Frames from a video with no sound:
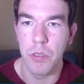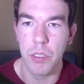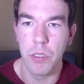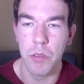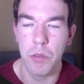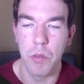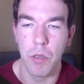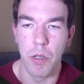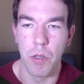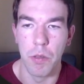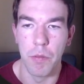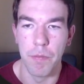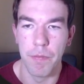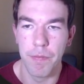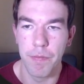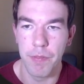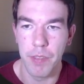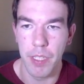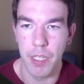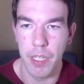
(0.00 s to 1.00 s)
home,
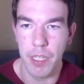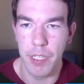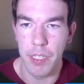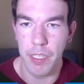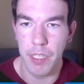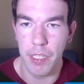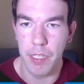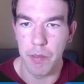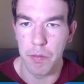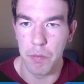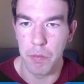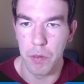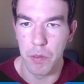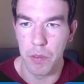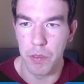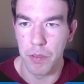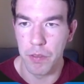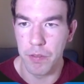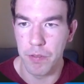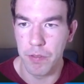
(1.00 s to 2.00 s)
and then
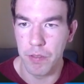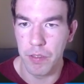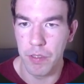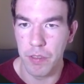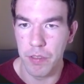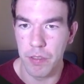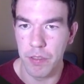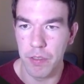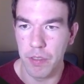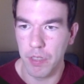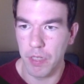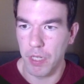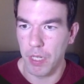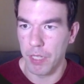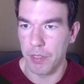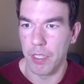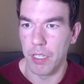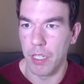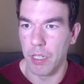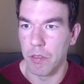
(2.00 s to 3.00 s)
we'll
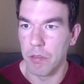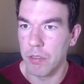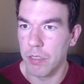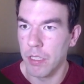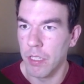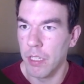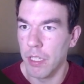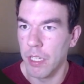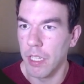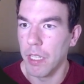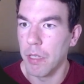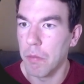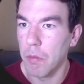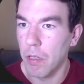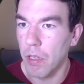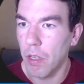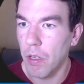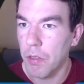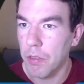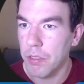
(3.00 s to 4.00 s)
round it out. And
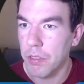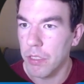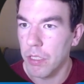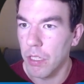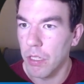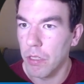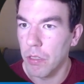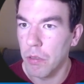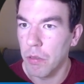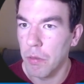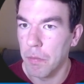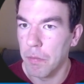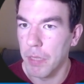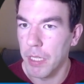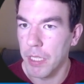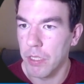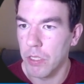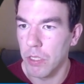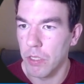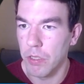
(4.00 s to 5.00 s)
we'll also
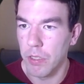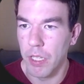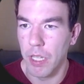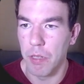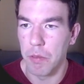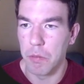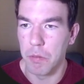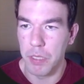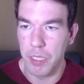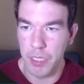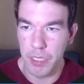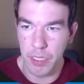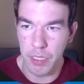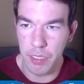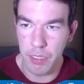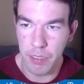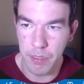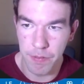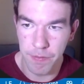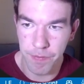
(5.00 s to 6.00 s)
make sure that
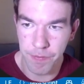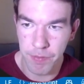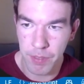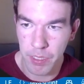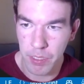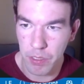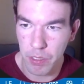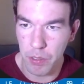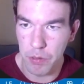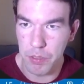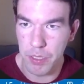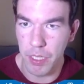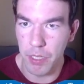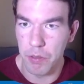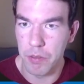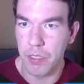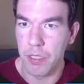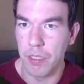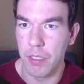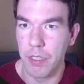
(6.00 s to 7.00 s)
we close
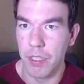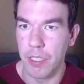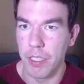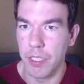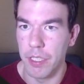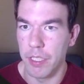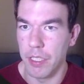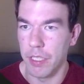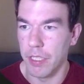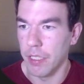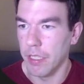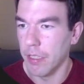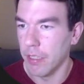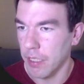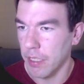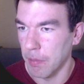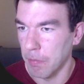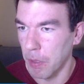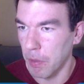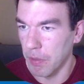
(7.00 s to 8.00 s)
out the
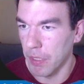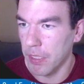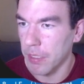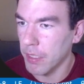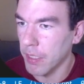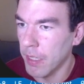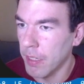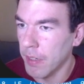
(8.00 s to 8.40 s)
component.